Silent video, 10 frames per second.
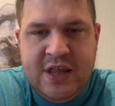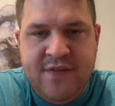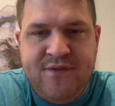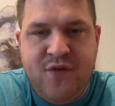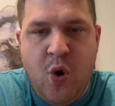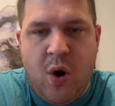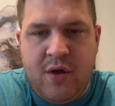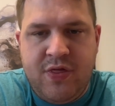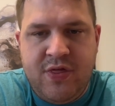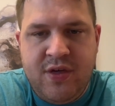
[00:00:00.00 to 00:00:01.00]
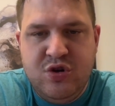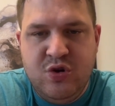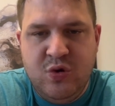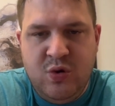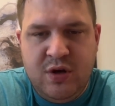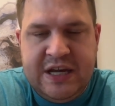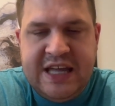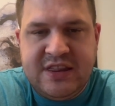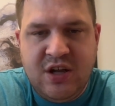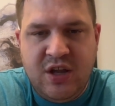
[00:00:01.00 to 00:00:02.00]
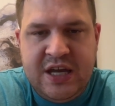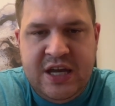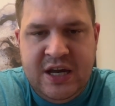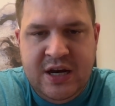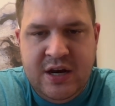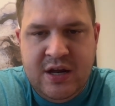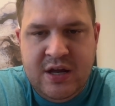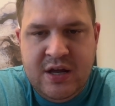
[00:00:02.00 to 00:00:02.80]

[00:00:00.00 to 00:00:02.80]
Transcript: in the fourth to get the lead.